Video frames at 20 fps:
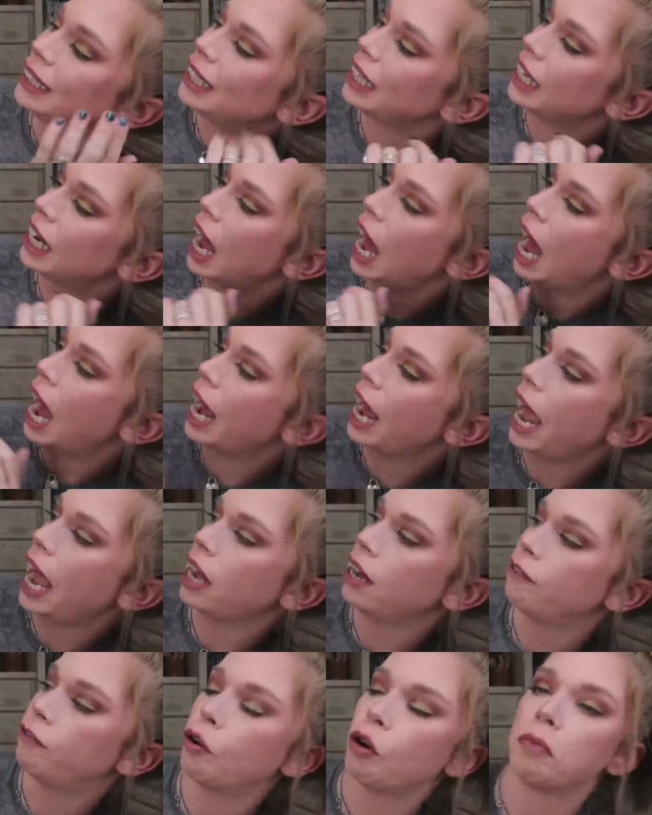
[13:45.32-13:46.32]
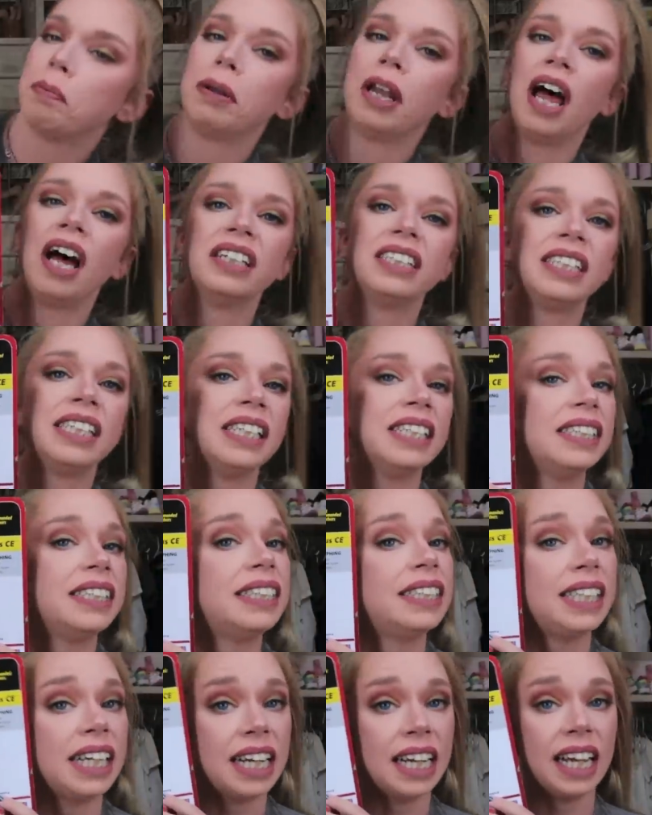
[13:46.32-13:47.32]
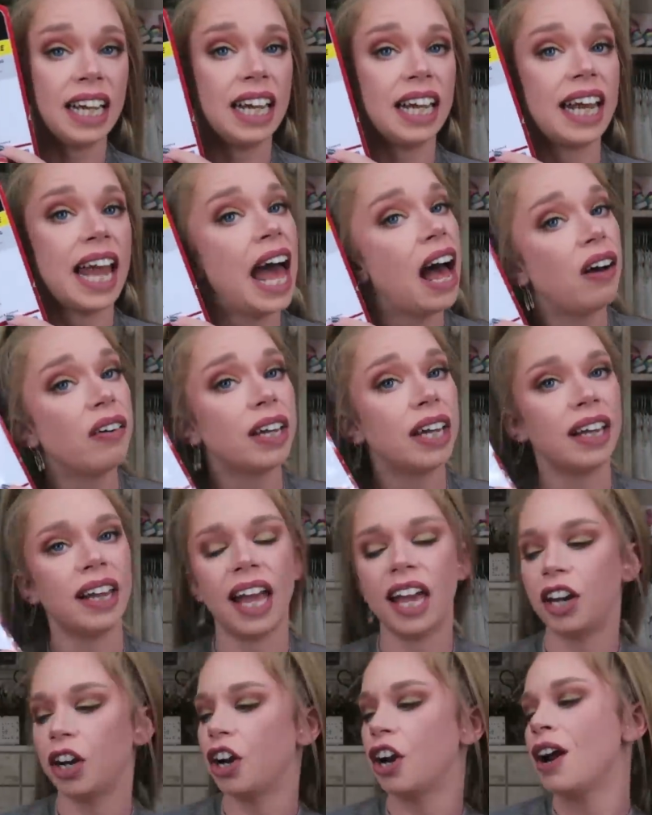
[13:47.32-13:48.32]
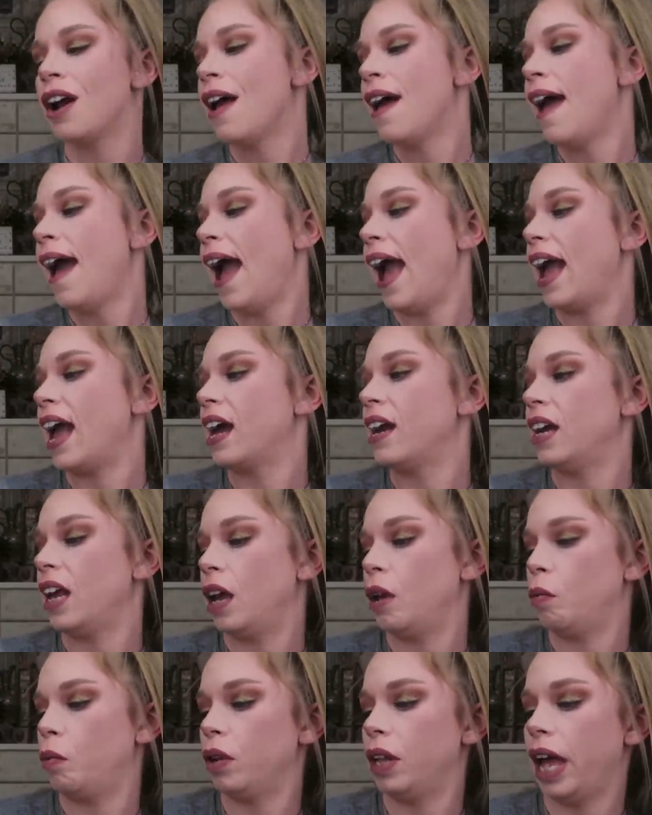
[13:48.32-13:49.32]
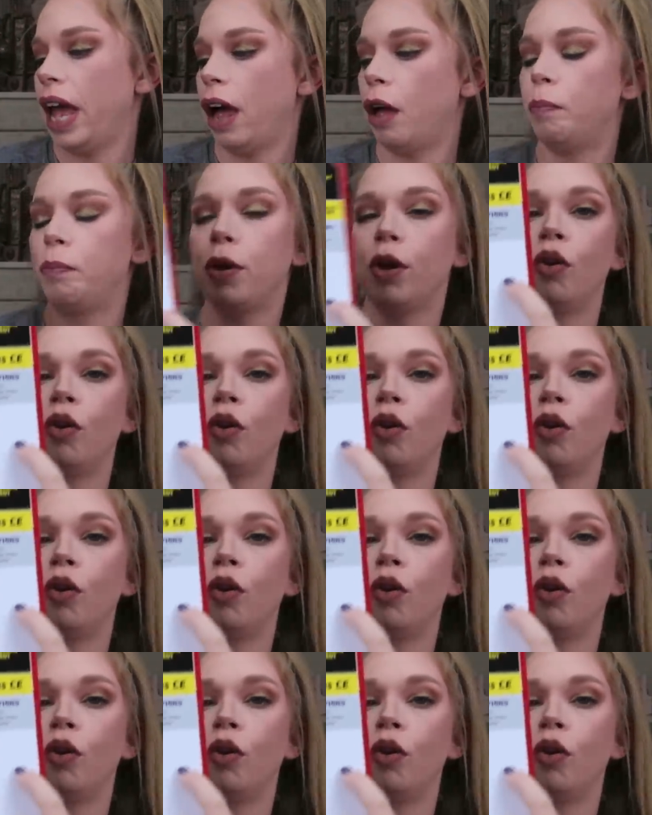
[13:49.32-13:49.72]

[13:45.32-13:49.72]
T I eighty-four Plus C E calculator, and it will help